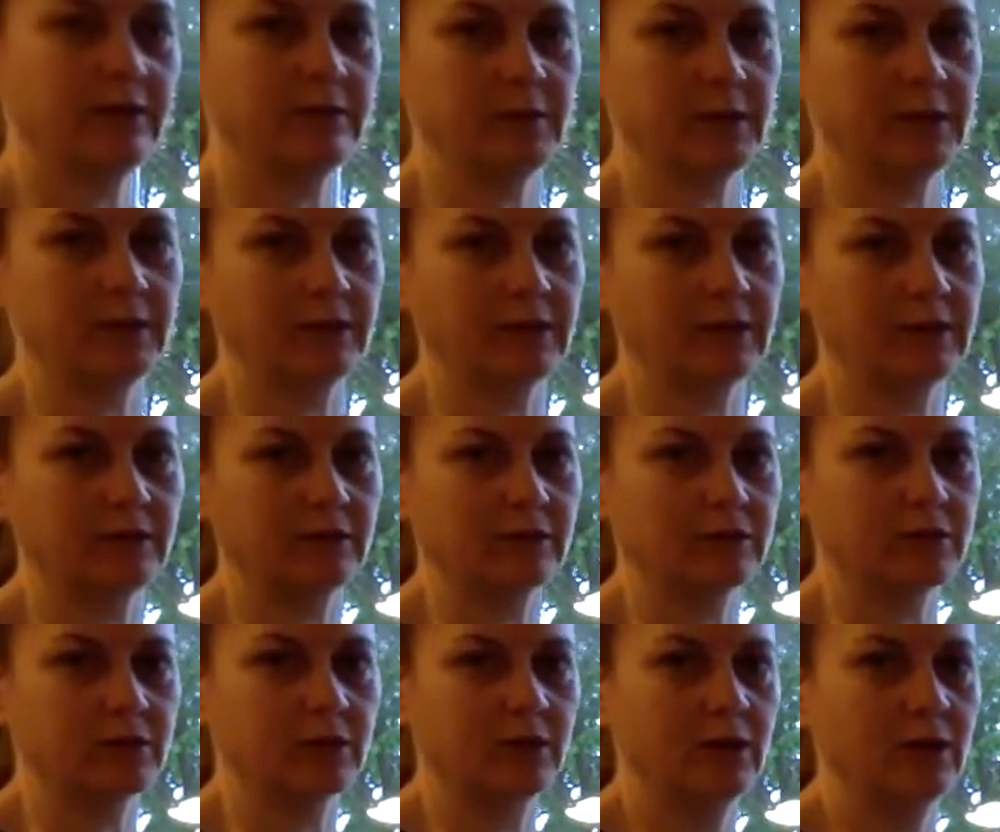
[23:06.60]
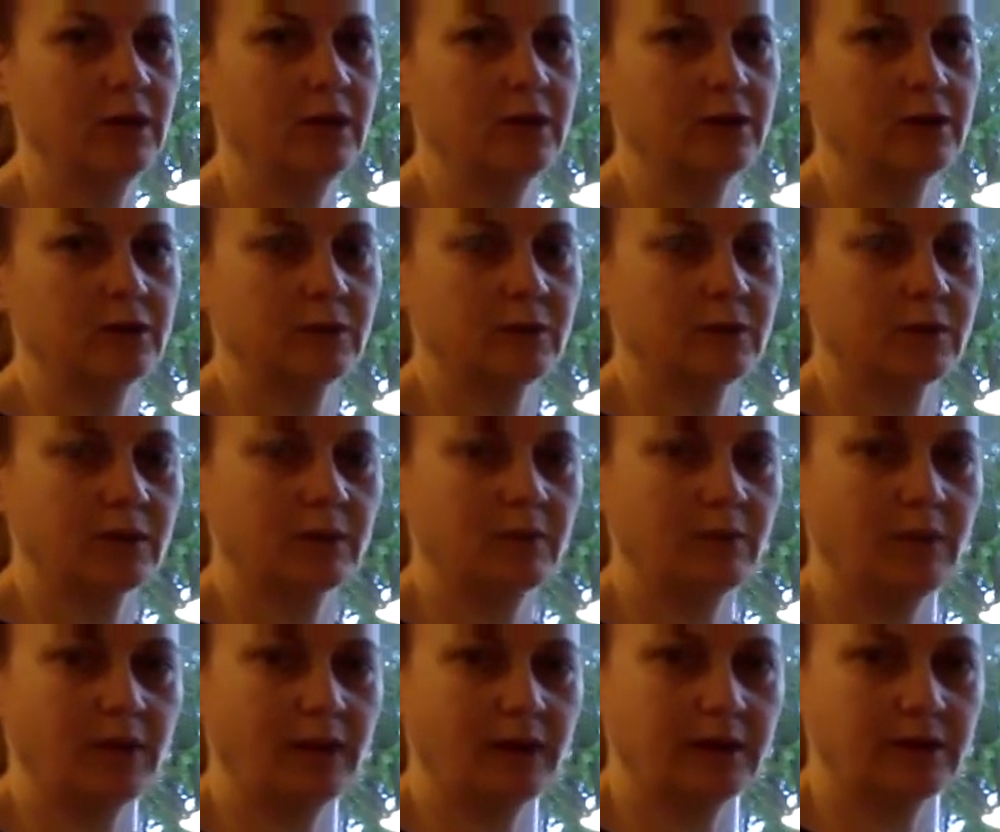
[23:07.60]
milliliters to a
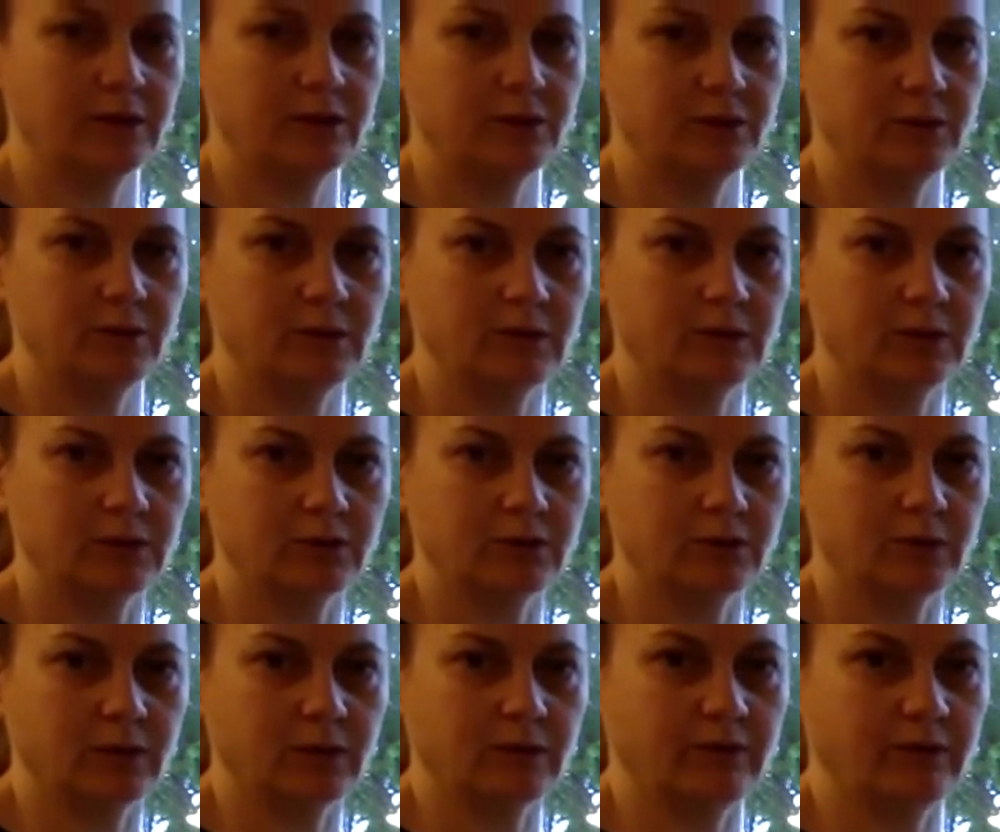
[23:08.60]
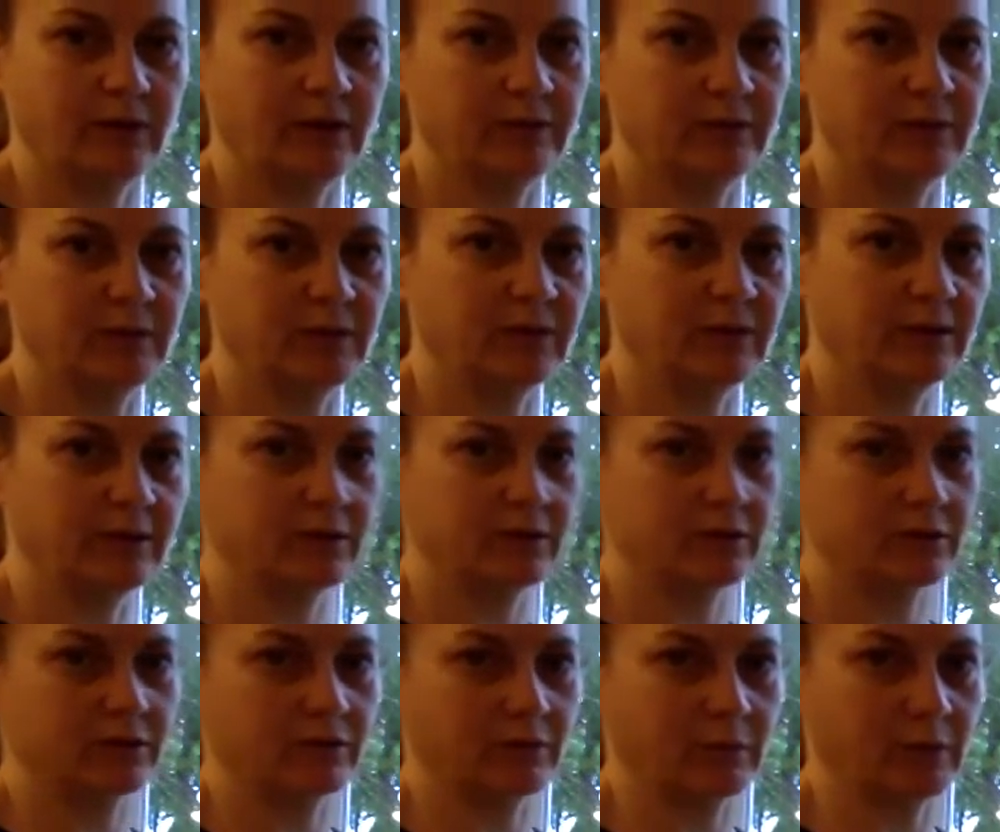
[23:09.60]
combined 225 milliliters,
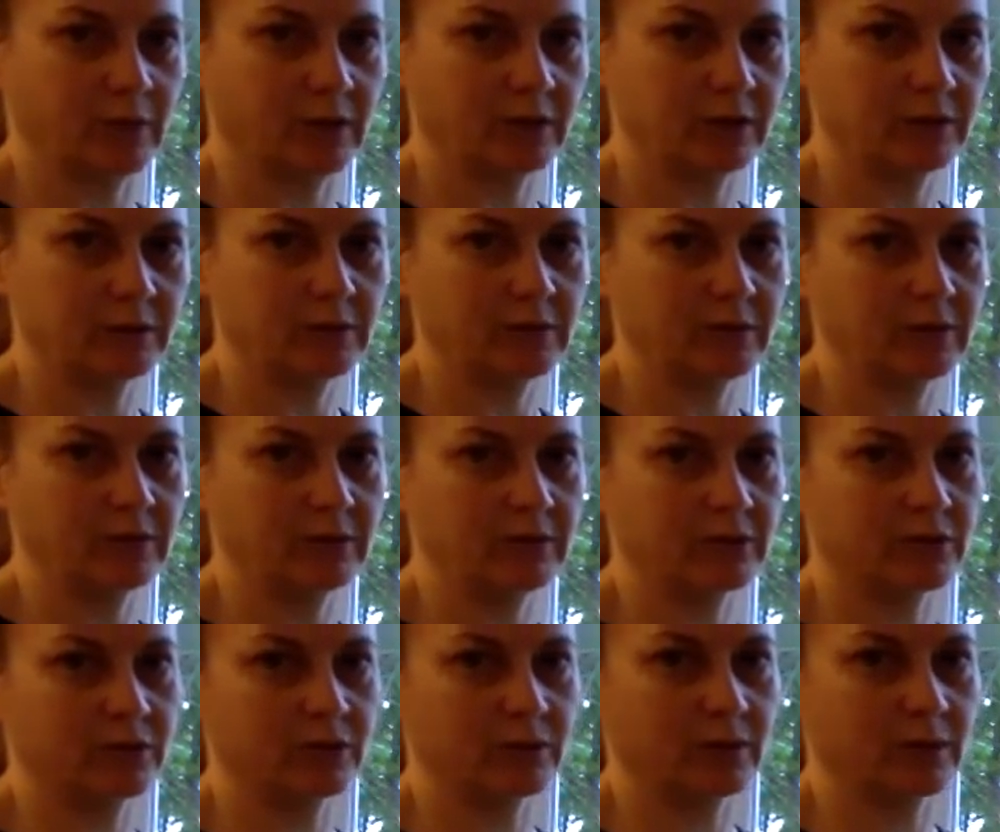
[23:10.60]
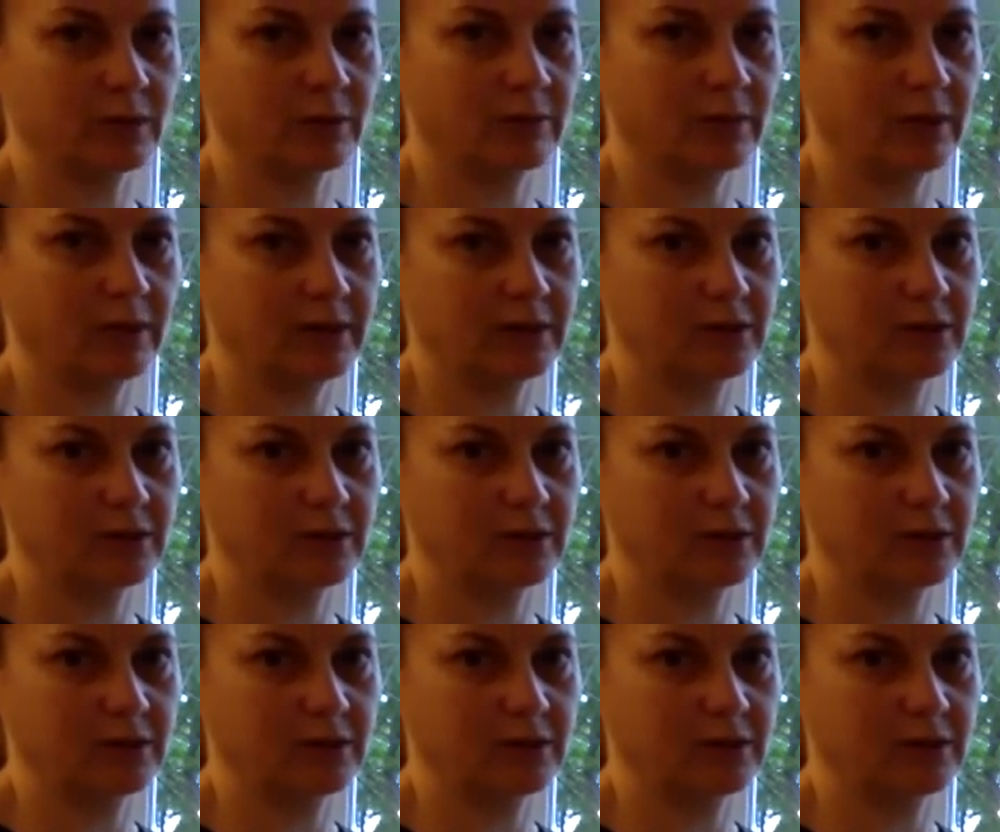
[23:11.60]
from 100 milliliters to a combined